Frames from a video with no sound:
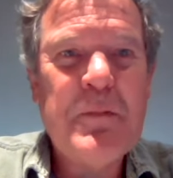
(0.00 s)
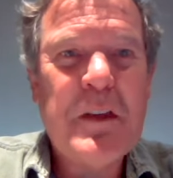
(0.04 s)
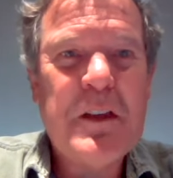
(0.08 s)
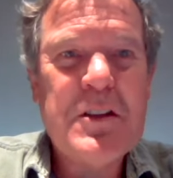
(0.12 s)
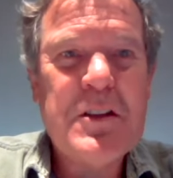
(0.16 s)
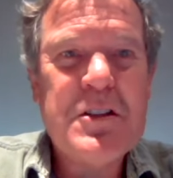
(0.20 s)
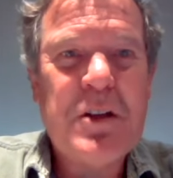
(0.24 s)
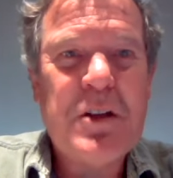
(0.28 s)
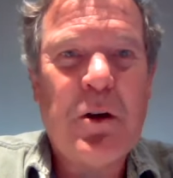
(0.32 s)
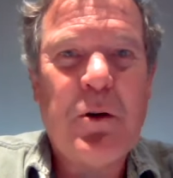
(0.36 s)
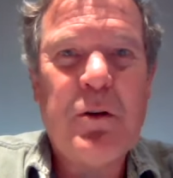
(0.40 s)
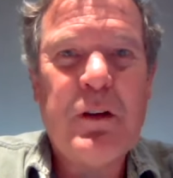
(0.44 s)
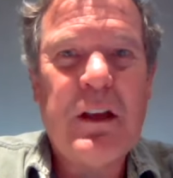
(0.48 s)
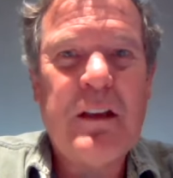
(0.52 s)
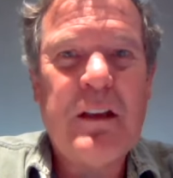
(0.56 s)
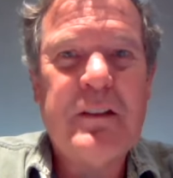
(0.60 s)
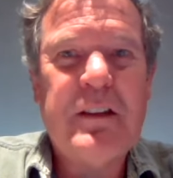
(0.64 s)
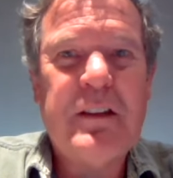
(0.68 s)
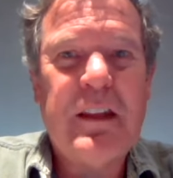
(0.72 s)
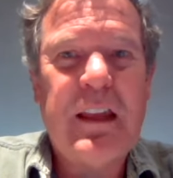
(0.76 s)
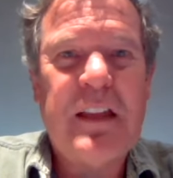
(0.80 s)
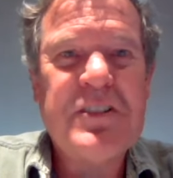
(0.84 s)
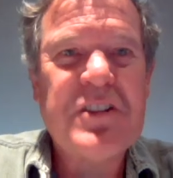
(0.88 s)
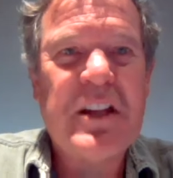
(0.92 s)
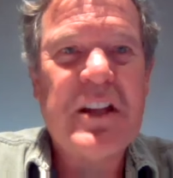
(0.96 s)
So it,
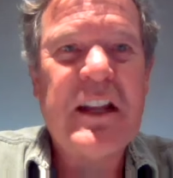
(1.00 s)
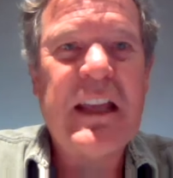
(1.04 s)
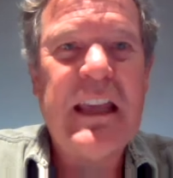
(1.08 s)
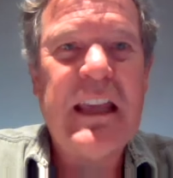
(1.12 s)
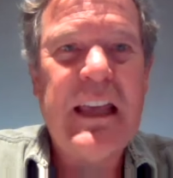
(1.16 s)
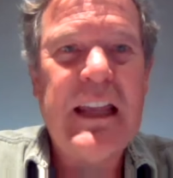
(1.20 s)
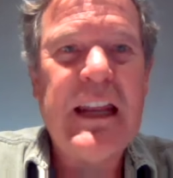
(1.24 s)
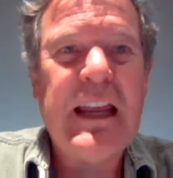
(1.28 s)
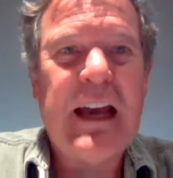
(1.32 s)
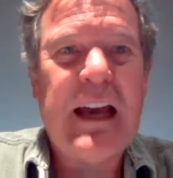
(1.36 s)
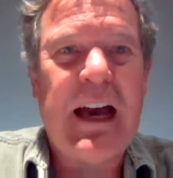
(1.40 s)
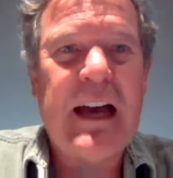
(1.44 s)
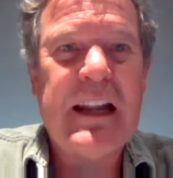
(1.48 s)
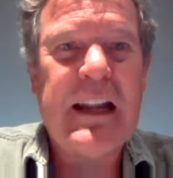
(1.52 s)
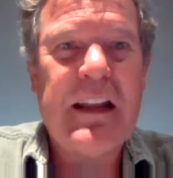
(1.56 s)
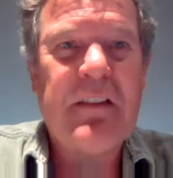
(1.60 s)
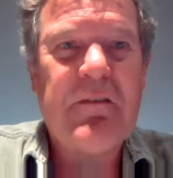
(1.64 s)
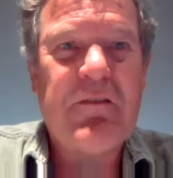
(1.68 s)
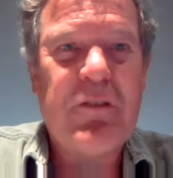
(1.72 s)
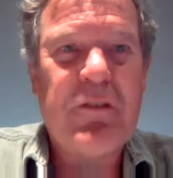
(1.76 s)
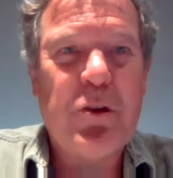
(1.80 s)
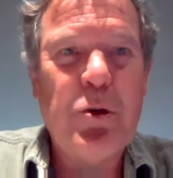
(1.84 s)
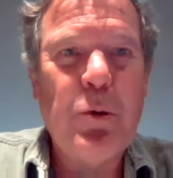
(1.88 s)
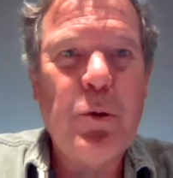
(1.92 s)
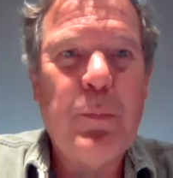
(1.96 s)
it's an idiotic
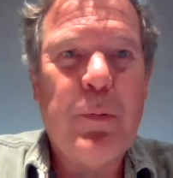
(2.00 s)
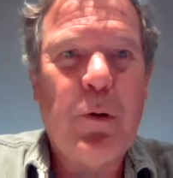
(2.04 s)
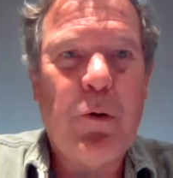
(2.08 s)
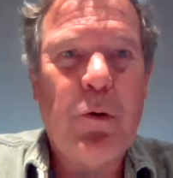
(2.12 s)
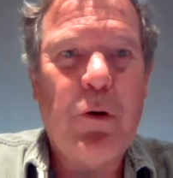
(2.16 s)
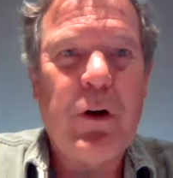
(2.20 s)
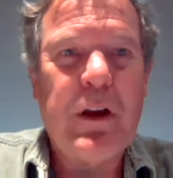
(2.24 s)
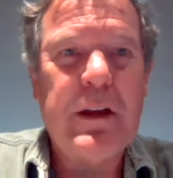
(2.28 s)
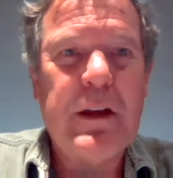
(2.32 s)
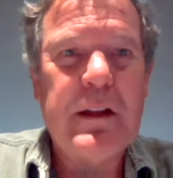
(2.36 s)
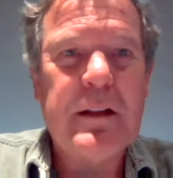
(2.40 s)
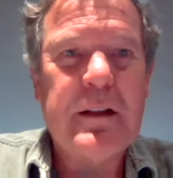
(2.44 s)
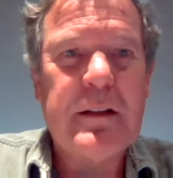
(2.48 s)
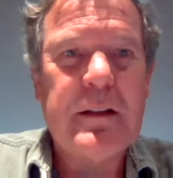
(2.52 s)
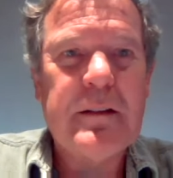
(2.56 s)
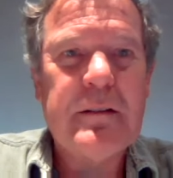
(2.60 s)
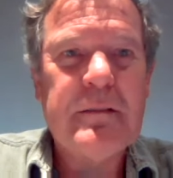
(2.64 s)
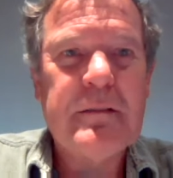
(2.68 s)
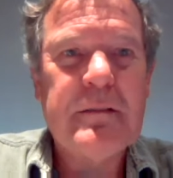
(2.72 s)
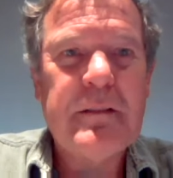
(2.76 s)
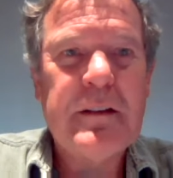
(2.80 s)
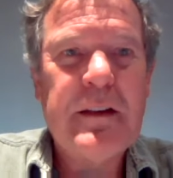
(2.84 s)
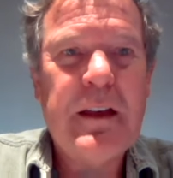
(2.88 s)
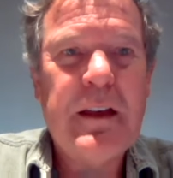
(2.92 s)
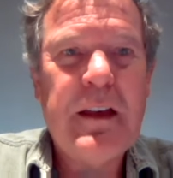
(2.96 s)
viewpoint
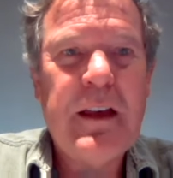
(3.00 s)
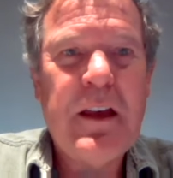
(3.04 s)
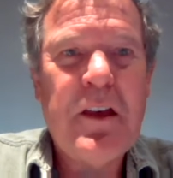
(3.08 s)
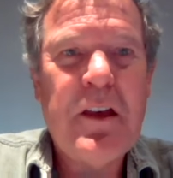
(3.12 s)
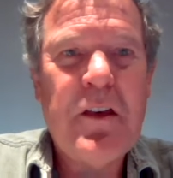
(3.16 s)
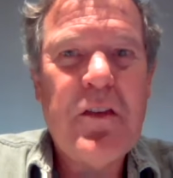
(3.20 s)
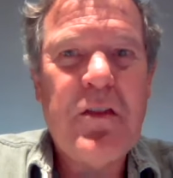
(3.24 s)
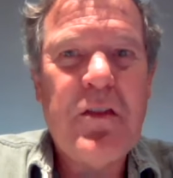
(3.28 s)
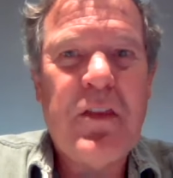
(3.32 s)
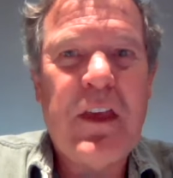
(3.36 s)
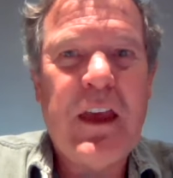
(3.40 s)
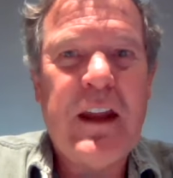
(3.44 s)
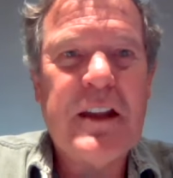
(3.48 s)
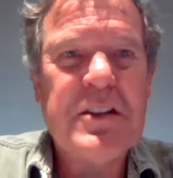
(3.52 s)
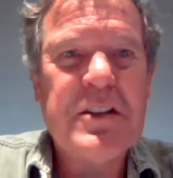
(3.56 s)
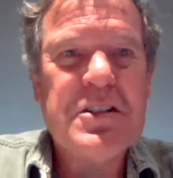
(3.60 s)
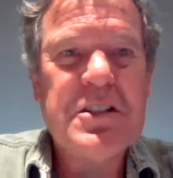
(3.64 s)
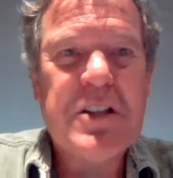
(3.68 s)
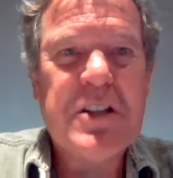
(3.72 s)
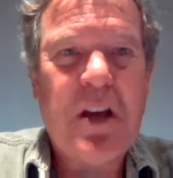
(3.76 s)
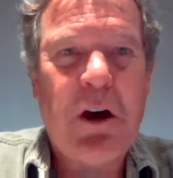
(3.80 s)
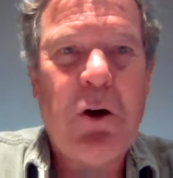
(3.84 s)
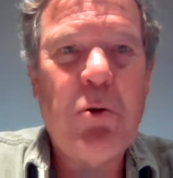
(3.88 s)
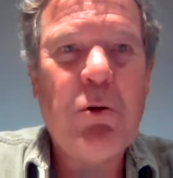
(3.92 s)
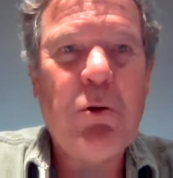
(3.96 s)
that is
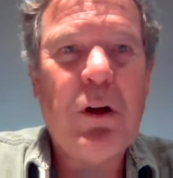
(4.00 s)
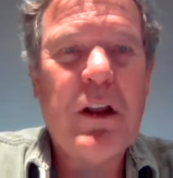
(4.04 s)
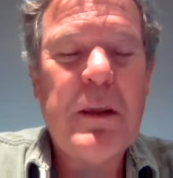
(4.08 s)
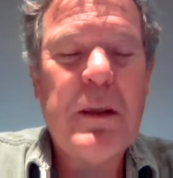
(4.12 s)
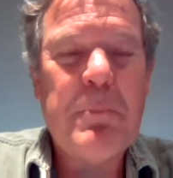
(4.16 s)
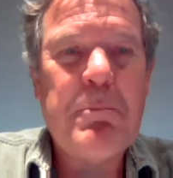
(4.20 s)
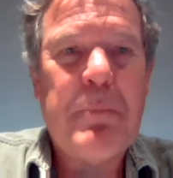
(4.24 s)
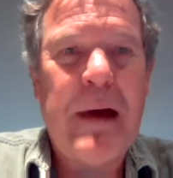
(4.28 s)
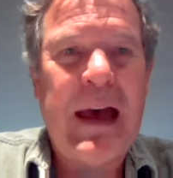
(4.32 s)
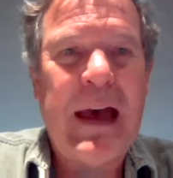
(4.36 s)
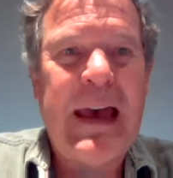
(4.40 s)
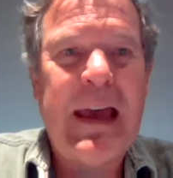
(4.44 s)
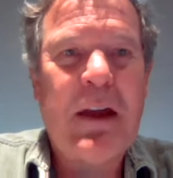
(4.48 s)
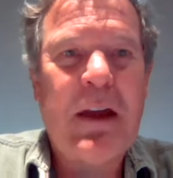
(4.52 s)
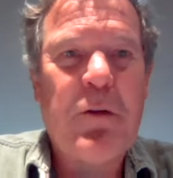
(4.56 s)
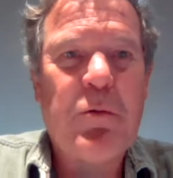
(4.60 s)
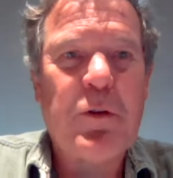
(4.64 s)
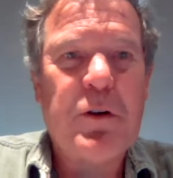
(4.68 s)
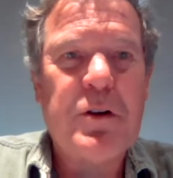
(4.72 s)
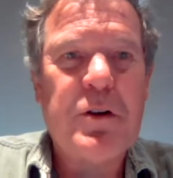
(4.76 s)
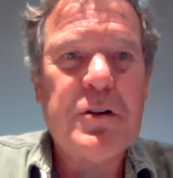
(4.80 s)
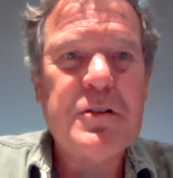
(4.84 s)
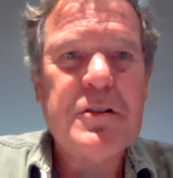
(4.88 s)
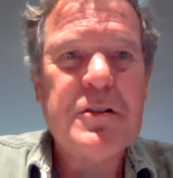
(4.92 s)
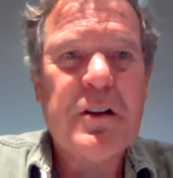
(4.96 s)
totally
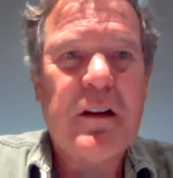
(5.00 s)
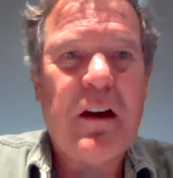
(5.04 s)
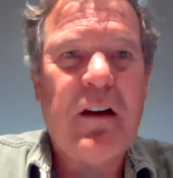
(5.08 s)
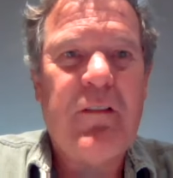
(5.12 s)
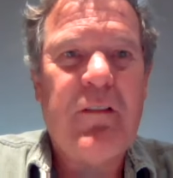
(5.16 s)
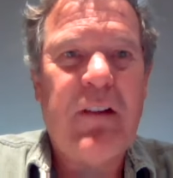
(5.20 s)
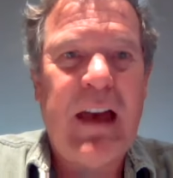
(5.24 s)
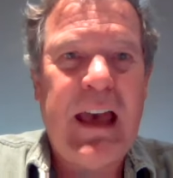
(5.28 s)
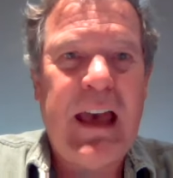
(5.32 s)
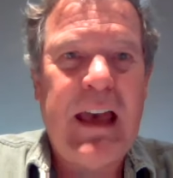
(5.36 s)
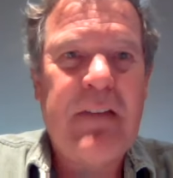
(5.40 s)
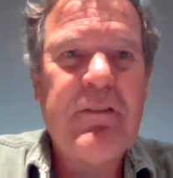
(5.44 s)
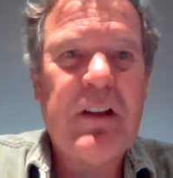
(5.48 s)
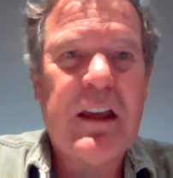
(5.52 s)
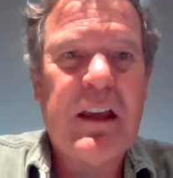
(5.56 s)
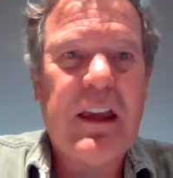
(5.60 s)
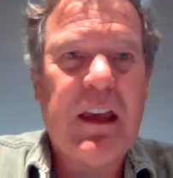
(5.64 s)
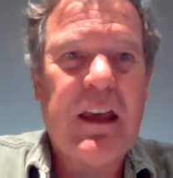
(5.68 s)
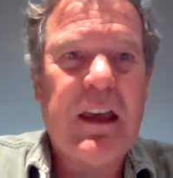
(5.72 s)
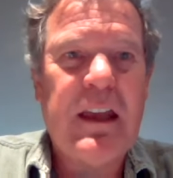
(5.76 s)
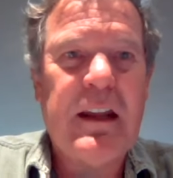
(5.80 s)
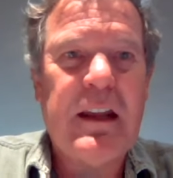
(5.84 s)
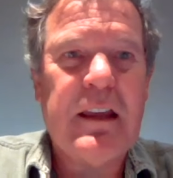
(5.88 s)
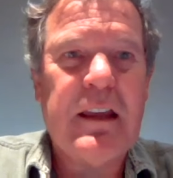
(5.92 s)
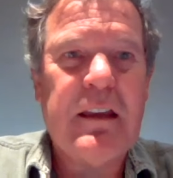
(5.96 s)
backwards of
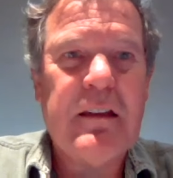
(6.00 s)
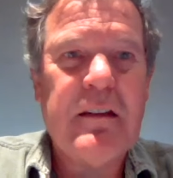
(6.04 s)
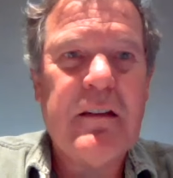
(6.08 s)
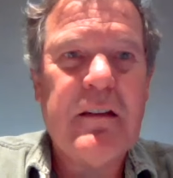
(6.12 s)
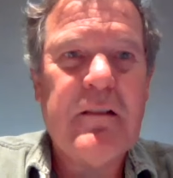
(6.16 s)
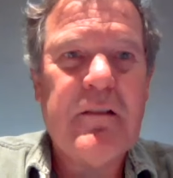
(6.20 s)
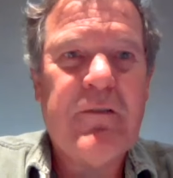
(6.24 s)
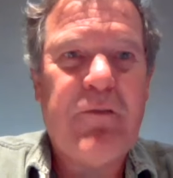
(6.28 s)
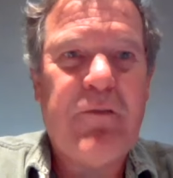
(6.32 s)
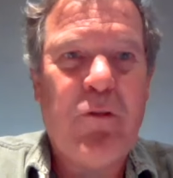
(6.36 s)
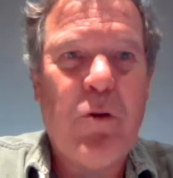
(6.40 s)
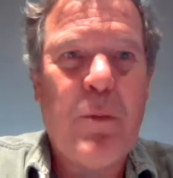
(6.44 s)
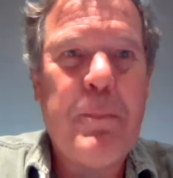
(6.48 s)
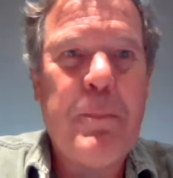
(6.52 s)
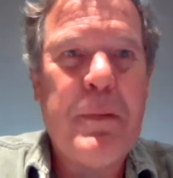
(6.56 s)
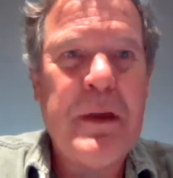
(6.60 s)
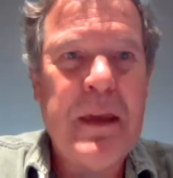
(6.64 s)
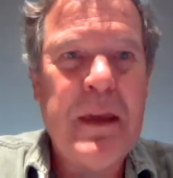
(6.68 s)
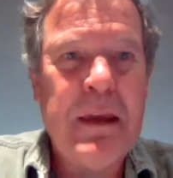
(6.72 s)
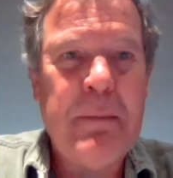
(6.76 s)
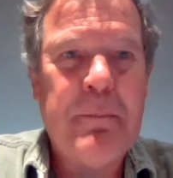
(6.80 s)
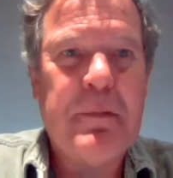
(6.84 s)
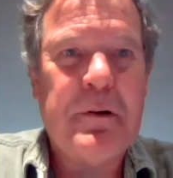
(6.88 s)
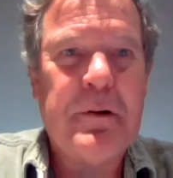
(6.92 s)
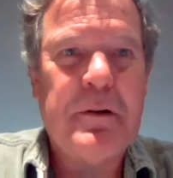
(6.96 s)
advocating for
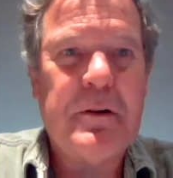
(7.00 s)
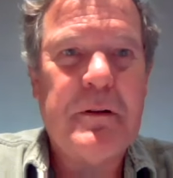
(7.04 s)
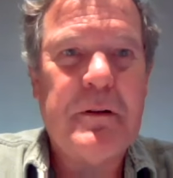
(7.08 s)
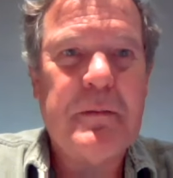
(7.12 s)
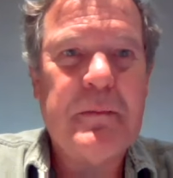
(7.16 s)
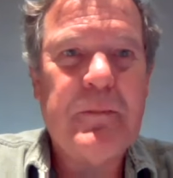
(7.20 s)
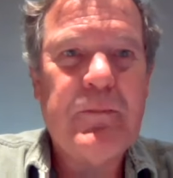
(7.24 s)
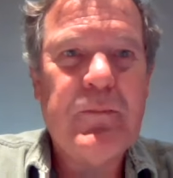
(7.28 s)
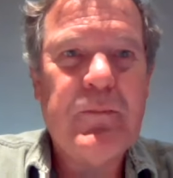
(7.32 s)
people.